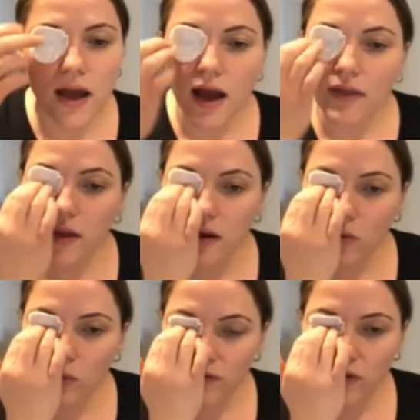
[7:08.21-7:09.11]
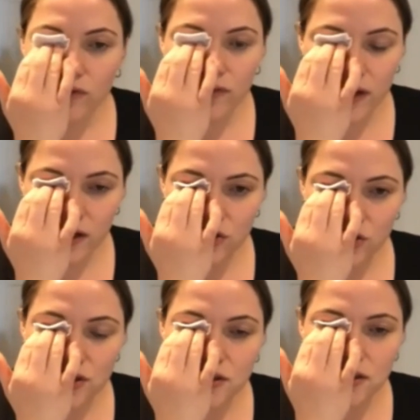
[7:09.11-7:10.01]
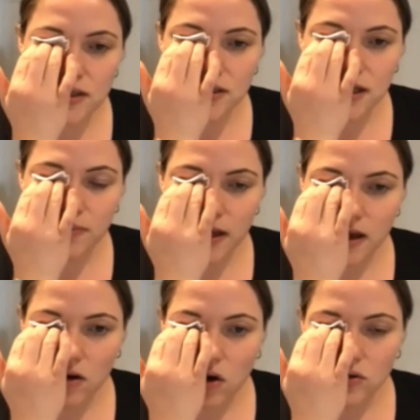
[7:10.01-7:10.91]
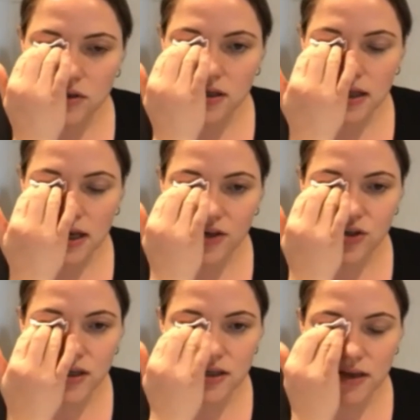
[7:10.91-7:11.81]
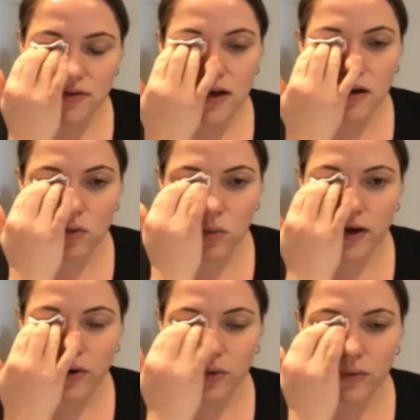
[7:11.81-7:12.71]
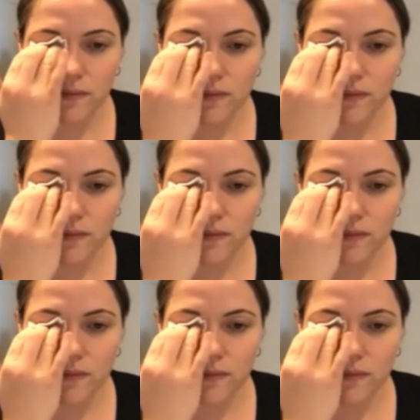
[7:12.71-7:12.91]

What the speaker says: and then with your fingers, just dip onto the lashes, give a little wiggle.